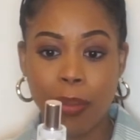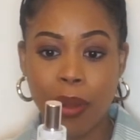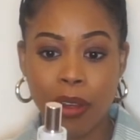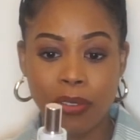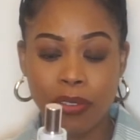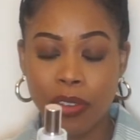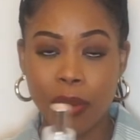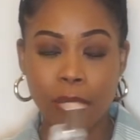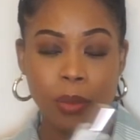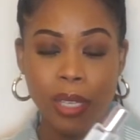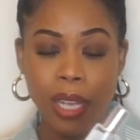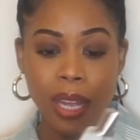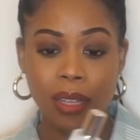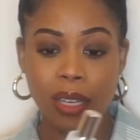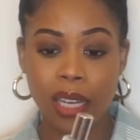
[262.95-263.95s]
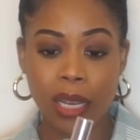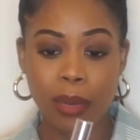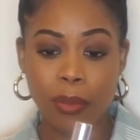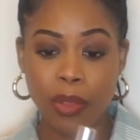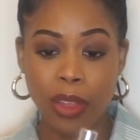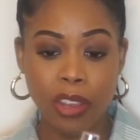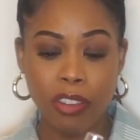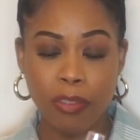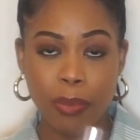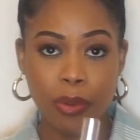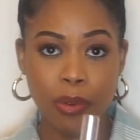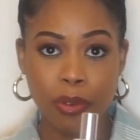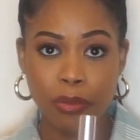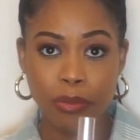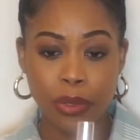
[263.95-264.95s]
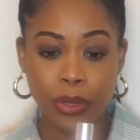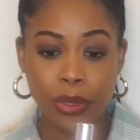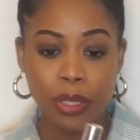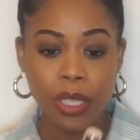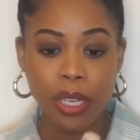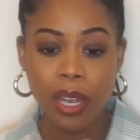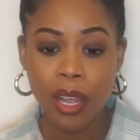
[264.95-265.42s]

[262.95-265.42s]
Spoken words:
Parfums and the name that you bought, Rouge,